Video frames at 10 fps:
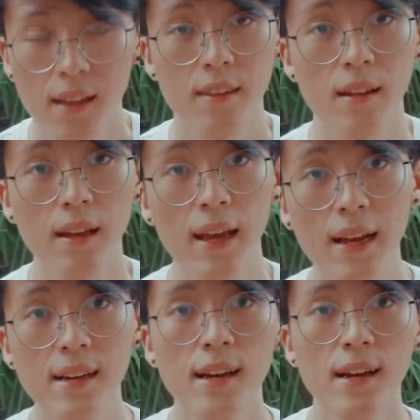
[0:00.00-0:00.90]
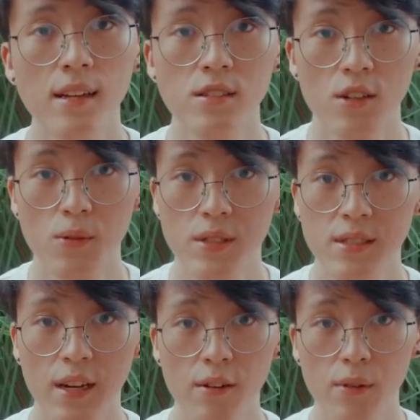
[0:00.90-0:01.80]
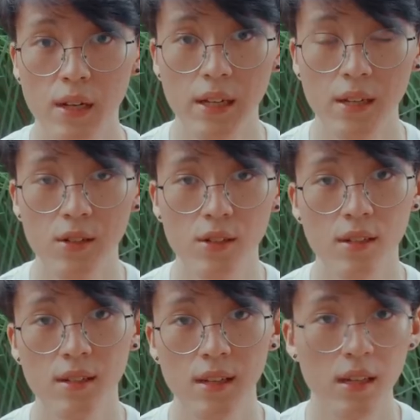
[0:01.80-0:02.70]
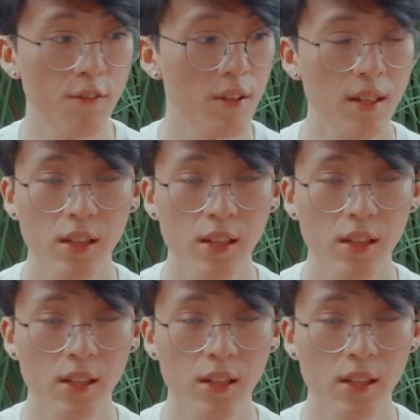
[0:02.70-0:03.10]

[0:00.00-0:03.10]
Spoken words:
then ink is always a really good gift.